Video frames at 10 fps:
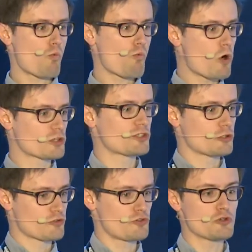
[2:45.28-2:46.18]
what
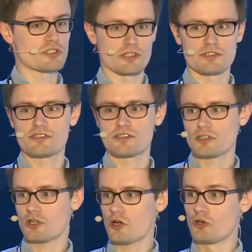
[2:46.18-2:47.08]
sort of users
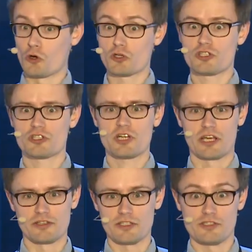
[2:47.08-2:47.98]
looked
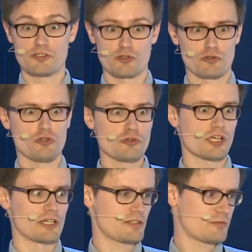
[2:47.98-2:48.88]
at these two news
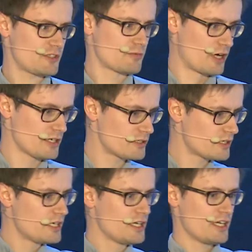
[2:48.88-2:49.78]
items, right?
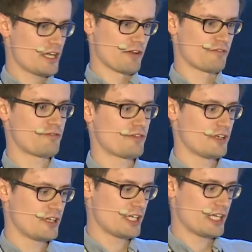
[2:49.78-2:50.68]
If
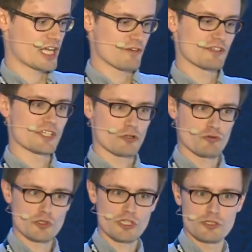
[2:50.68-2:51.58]
a given set of
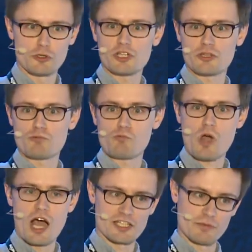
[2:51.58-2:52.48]
users looked at
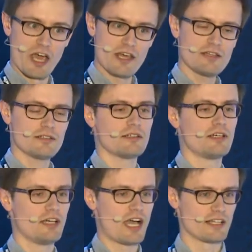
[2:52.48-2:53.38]
item A,
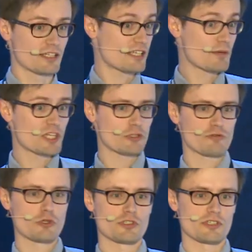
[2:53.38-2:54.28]
and the same set of
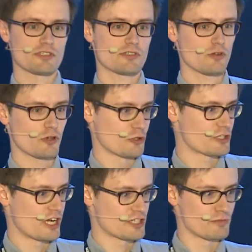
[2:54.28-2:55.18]
users looked
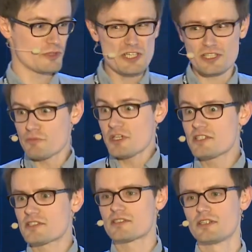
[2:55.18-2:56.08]
at item B, that
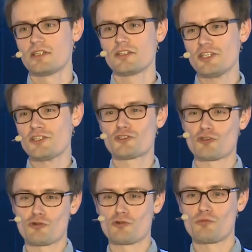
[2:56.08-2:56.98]
means these
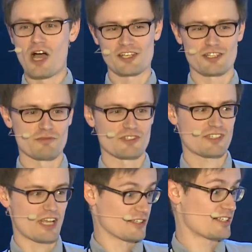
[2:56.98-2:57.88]
two
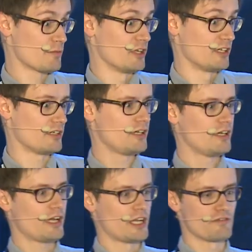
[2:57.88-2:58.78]
items are similar.
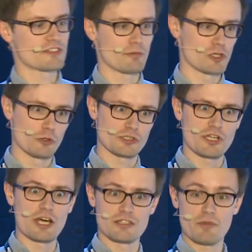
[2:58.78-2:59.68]
And if somebody looks at
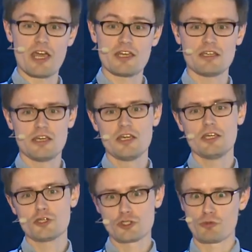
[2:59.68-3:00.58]
item A,
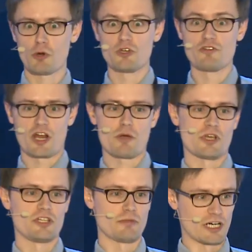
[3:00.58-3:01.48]
you should probably
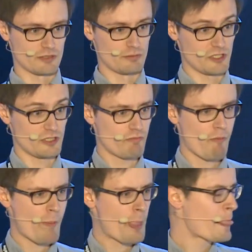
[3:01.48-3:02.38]
recommend them item B.
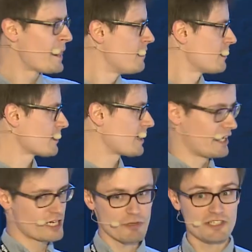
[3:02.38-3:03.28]
Can
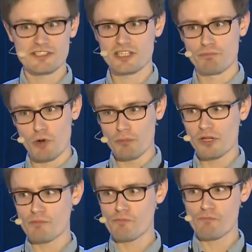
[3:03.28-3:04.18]
anybody see a
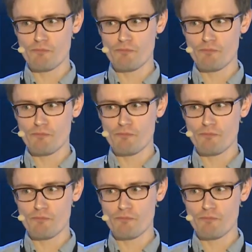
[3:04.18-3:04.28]
problem